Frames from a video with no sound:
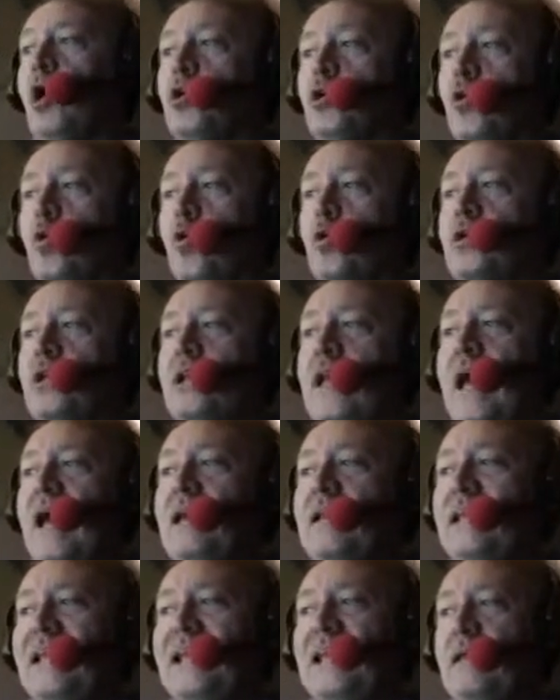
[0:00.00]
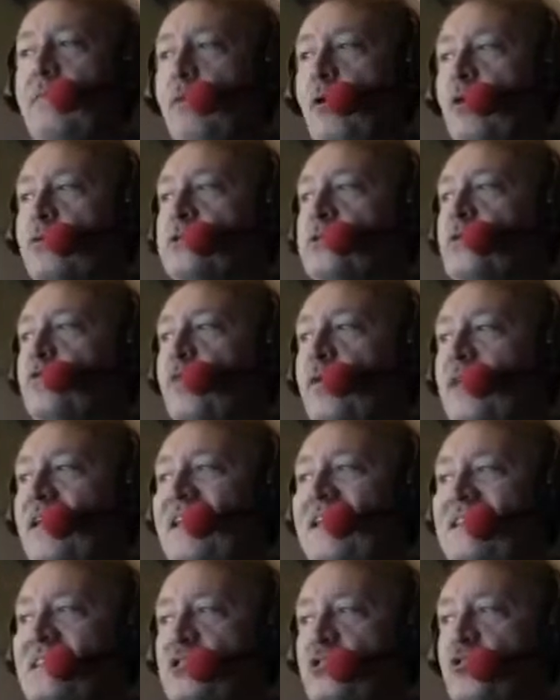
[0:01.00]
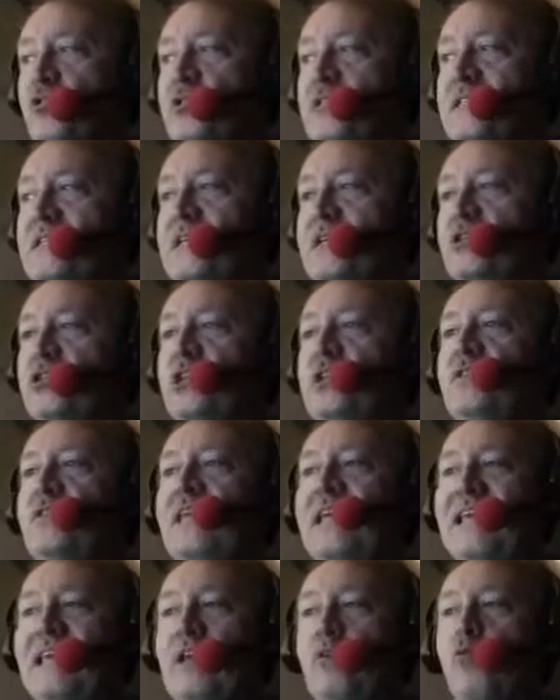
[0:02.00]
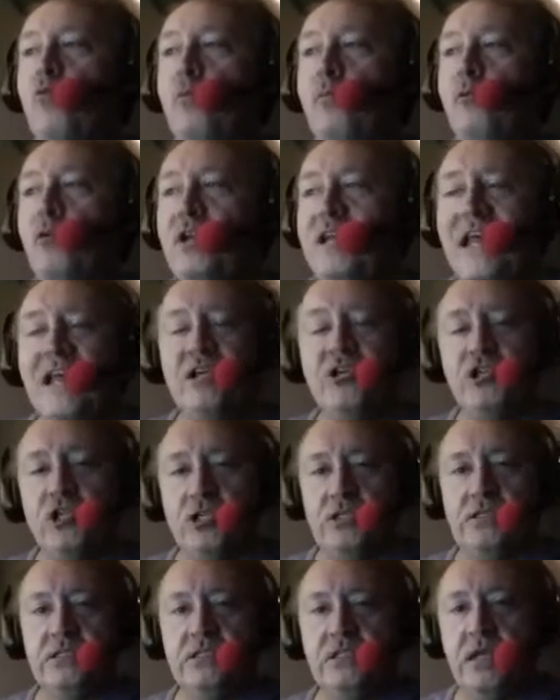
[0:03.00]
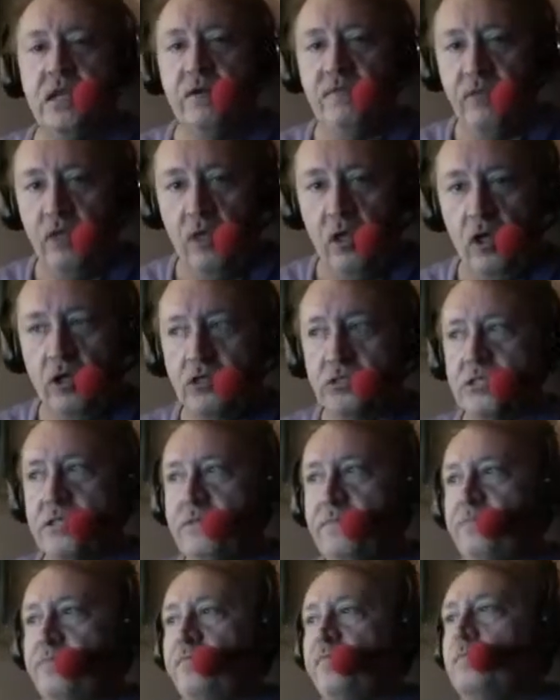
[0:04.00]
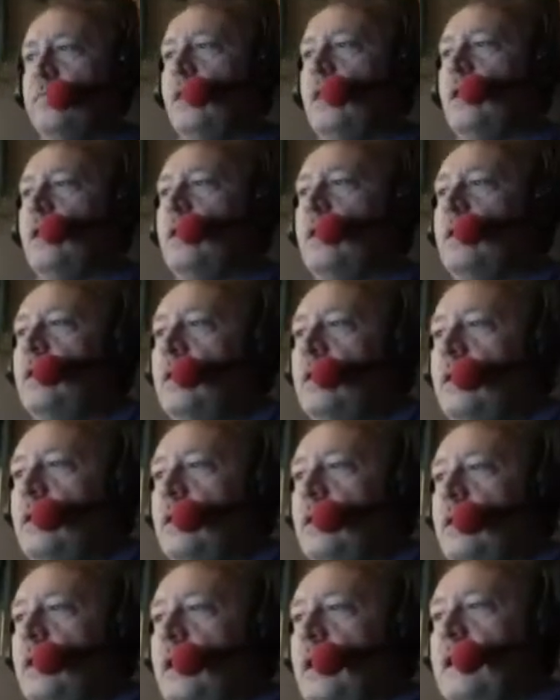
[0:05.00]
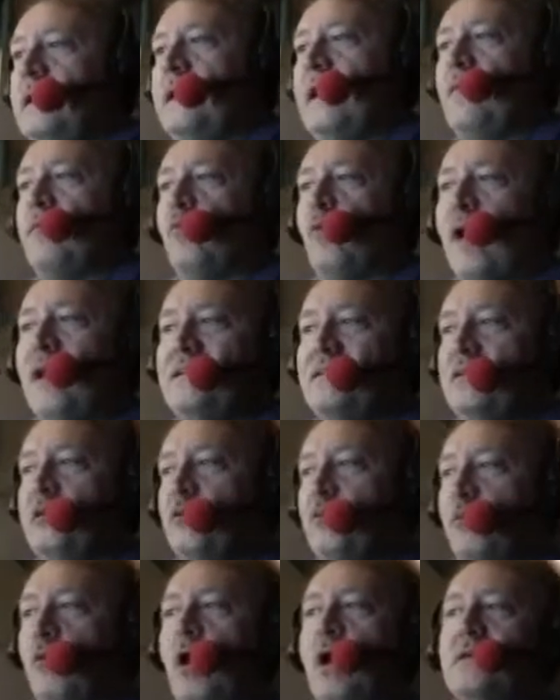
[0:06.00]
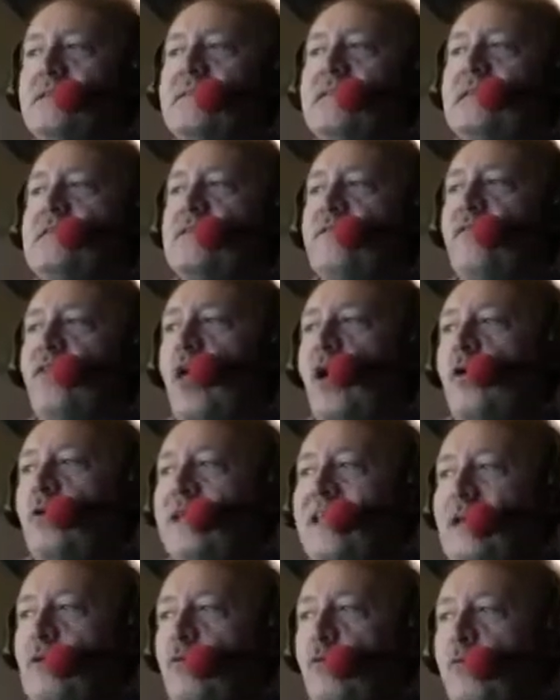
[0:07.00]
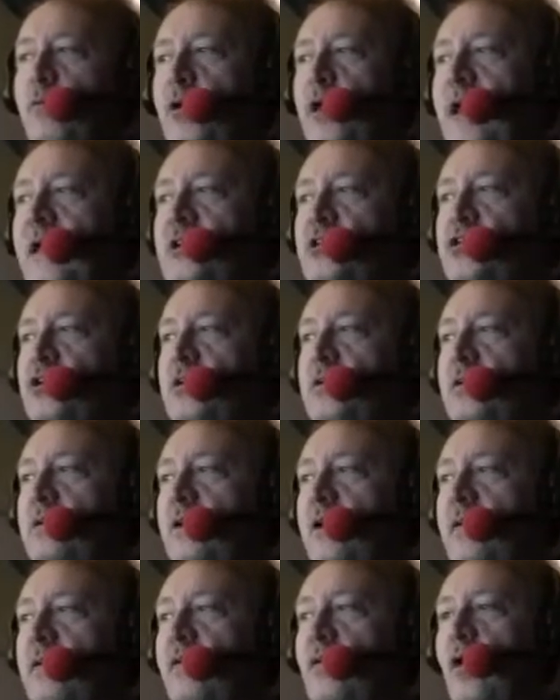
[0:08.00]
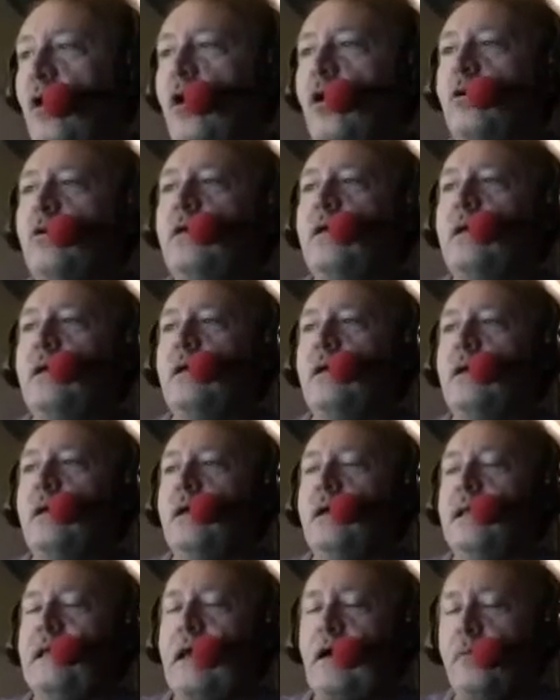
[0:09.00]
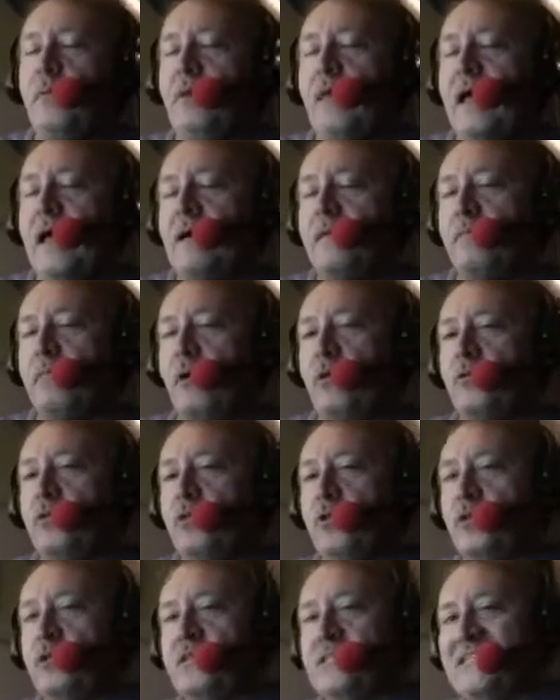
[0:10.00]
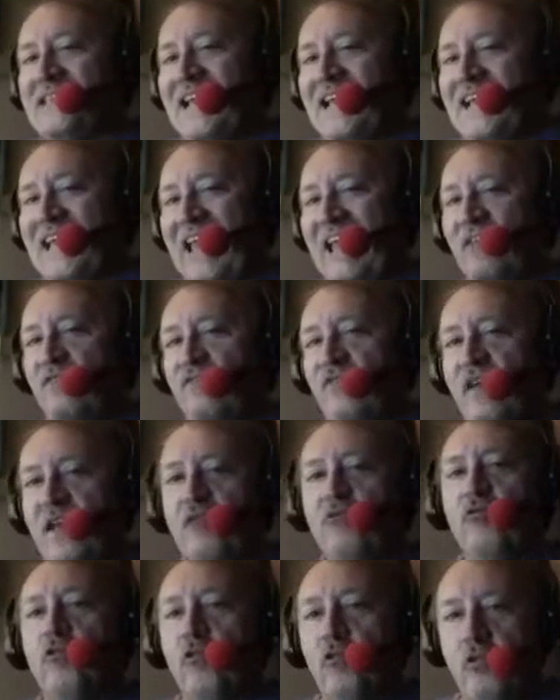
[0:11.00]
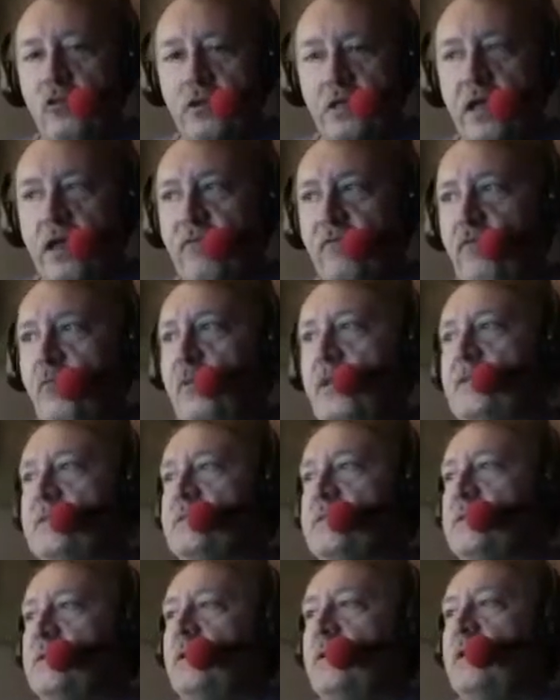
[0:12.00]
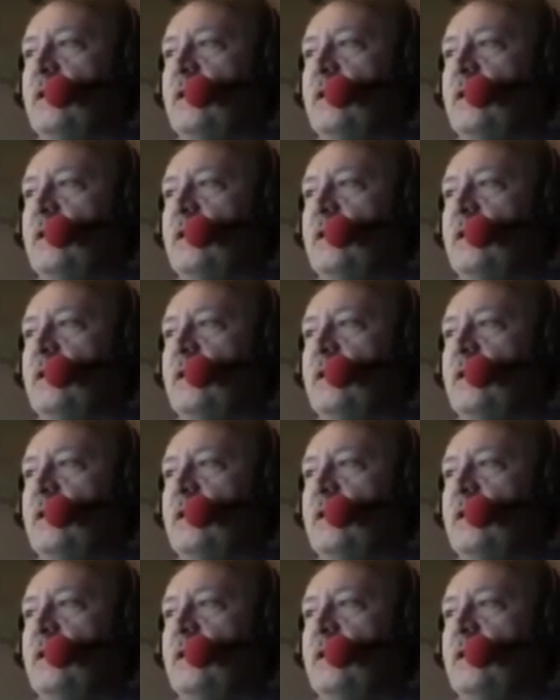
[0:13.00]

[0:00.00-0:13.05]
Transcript: nor deny to any person within its jurisdiction the equal protections of the laws. Now, the right to due process of law and equal protection of the law now apply both to the state and federal governments.